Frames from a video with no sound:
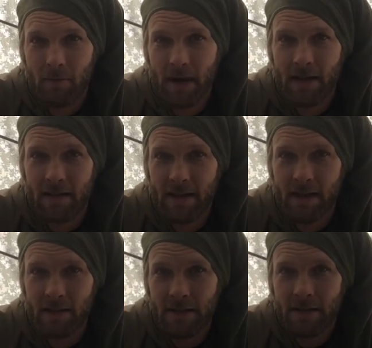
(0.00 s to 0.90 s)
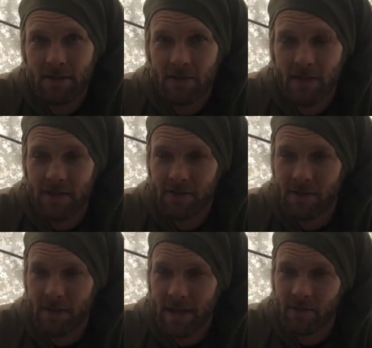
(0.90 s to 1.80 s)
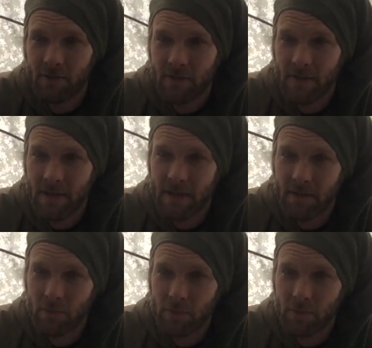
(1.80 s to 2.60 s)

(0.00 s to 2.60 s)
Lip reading: by that, so that's an excellent thing.